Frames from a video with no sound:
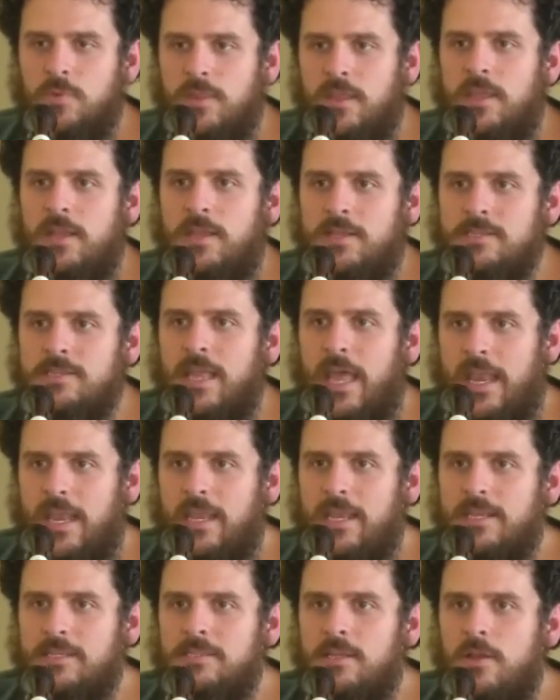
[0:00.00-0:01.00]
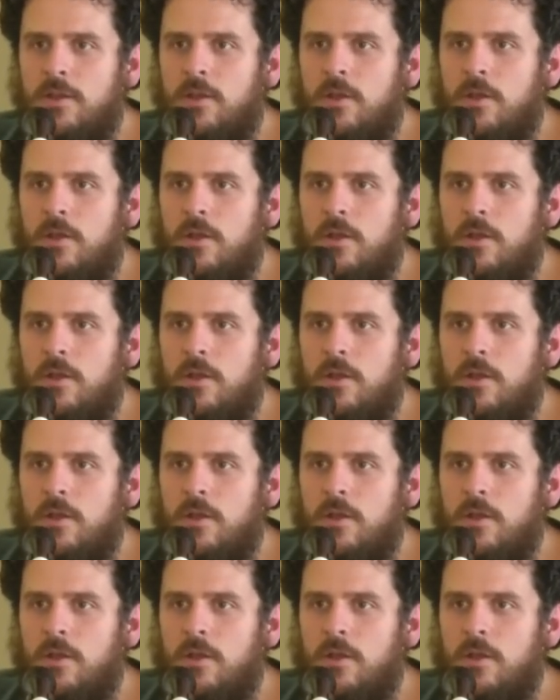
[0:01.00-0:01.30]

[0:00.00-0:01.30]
within us that is